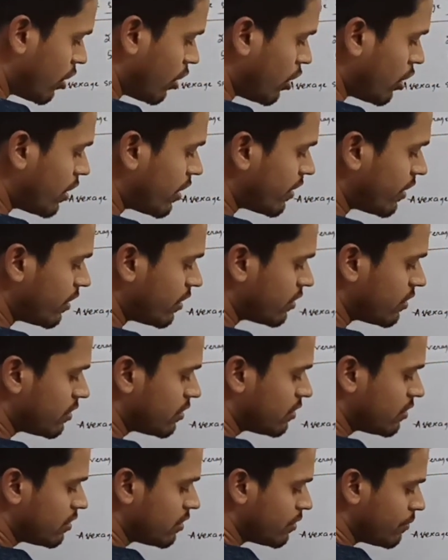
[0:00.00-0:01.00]
or
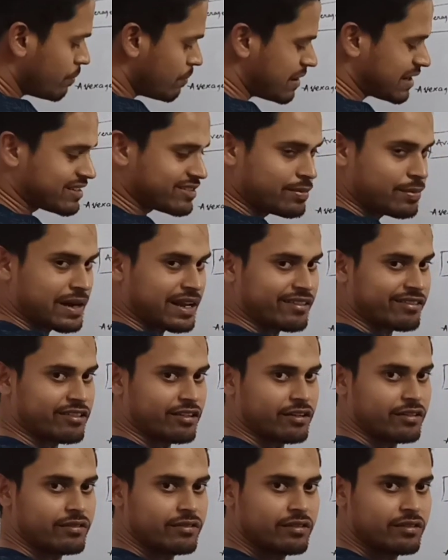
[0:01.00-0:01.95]
mixed fraction.